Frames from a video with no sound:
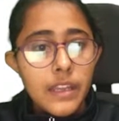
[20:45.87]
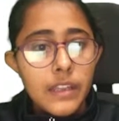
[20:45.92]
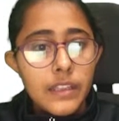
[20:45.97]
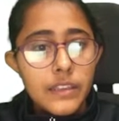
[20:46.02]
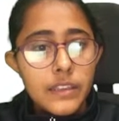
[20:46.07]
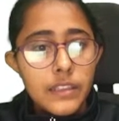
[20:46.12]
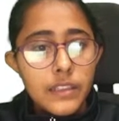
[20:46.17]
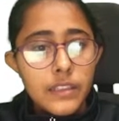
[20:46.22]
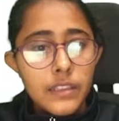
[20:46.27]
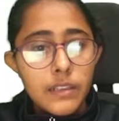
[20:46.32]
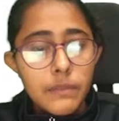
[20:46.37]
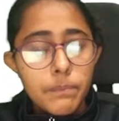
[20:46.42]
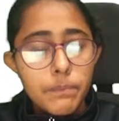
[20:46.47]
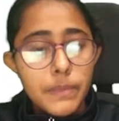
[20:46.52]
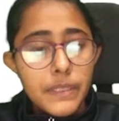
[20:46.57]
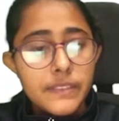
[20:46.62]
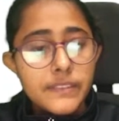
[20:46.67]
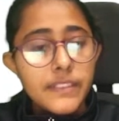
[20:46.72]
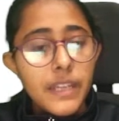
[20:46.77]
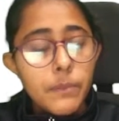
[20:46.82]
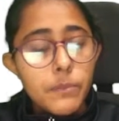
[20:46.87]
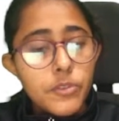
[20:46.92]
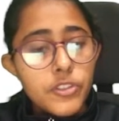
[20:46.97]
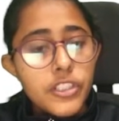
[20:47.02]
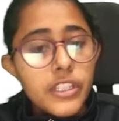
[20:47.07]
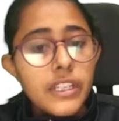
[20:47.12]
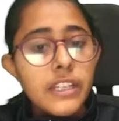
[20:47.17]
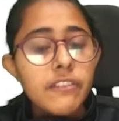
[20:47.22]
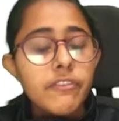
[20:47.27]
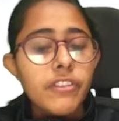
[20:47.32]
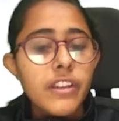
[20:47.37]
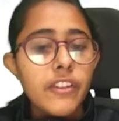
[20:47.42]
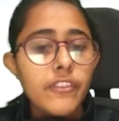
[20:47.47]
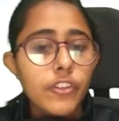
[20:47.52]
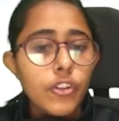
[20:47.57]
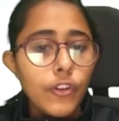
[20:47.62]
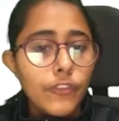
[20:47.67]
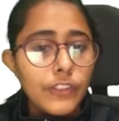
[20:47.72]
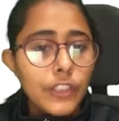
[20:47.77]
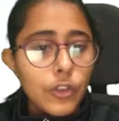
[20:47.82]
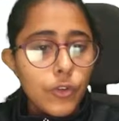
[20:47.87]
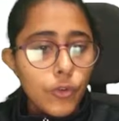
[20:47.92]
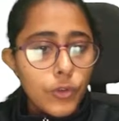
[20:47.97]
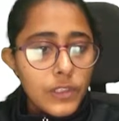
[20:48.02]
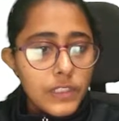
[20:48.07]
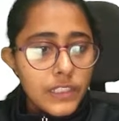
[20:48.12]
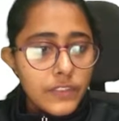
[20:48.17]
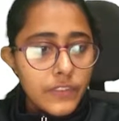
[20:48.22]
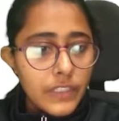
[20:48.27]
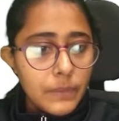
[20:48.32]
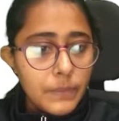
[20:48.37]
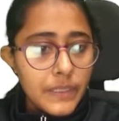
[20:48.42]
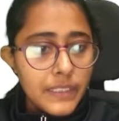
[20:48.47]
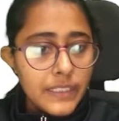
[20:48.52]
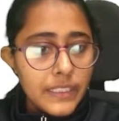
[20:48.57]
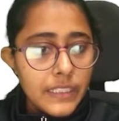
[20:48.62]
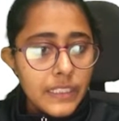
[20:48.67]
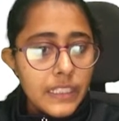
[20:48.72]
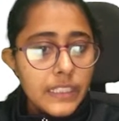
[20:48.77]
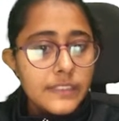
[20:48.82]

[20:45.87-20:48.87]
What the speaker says: the presumption in favor of the holder will be there.